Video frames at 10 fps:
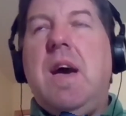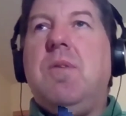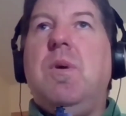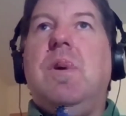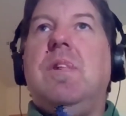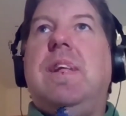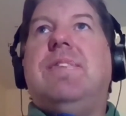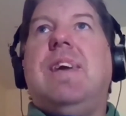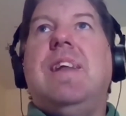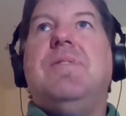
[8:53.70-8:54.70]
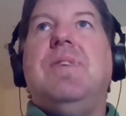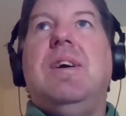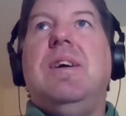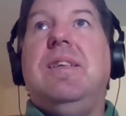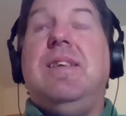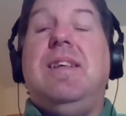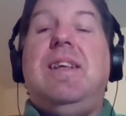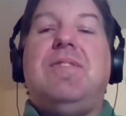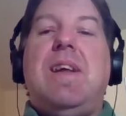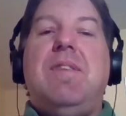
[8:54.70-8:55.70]
well, that's kind of
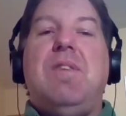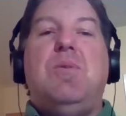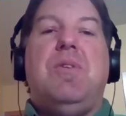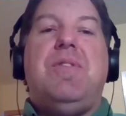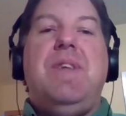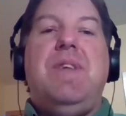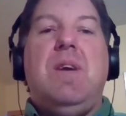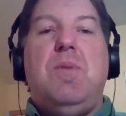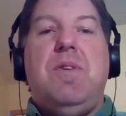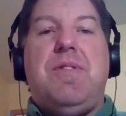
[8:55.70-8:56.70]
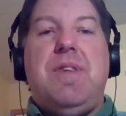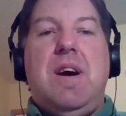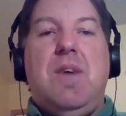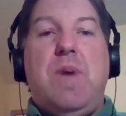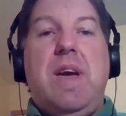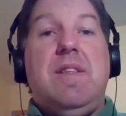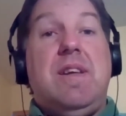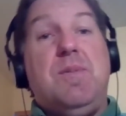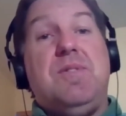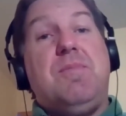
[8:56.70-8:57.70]
a cool thing with Wakelet.
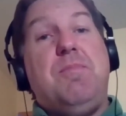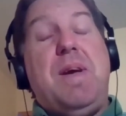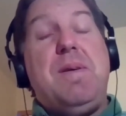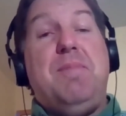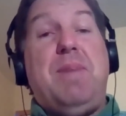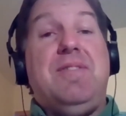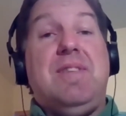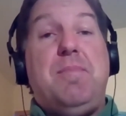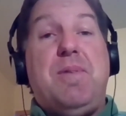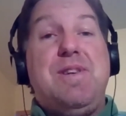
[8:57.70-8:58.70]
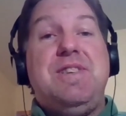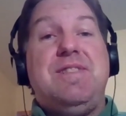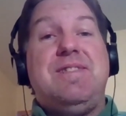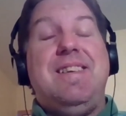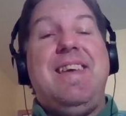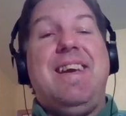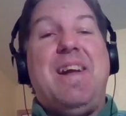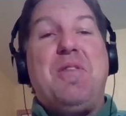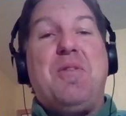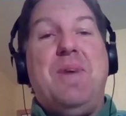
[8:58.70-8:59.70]
It was basically purchased and taken
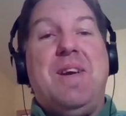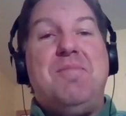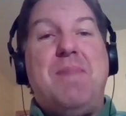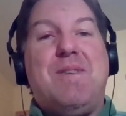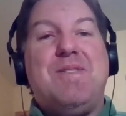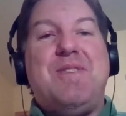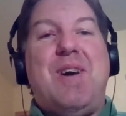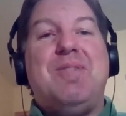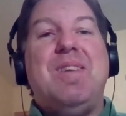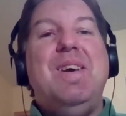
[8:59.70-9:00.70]
under the wing of Microsoft.